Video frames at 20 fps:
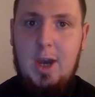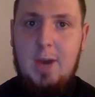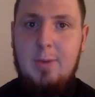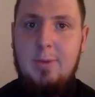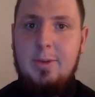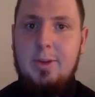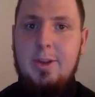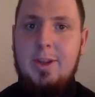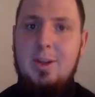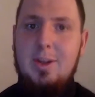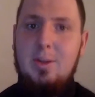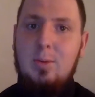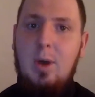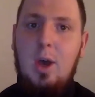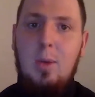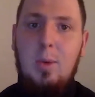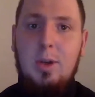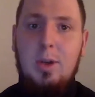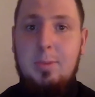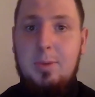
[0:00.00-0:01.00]
So what I
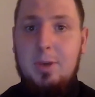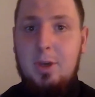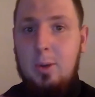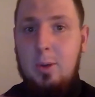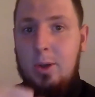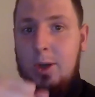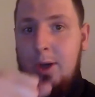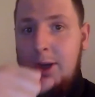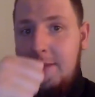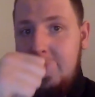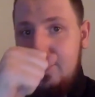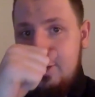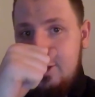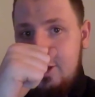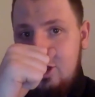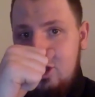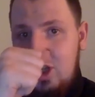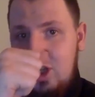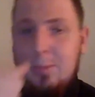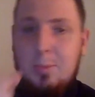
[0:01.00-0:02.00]
want to be doing is
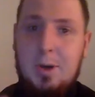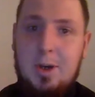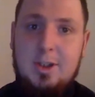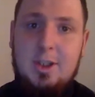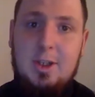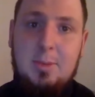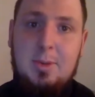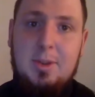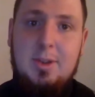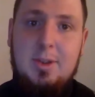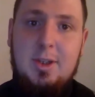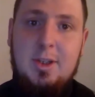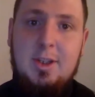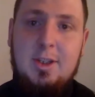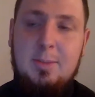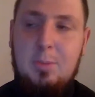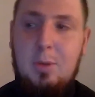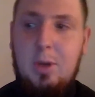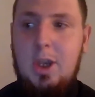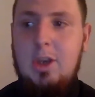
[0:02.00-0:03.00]
legitimising the business,
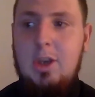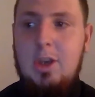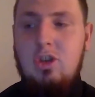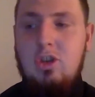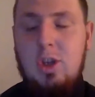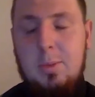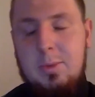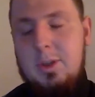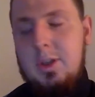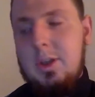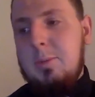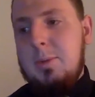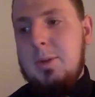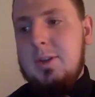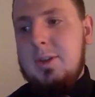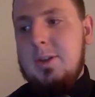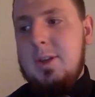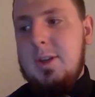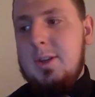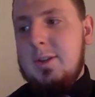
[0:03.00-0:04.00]
putting jobs in the
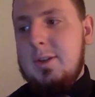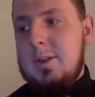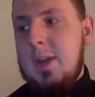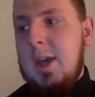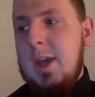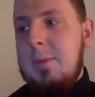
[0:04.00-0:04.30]
business,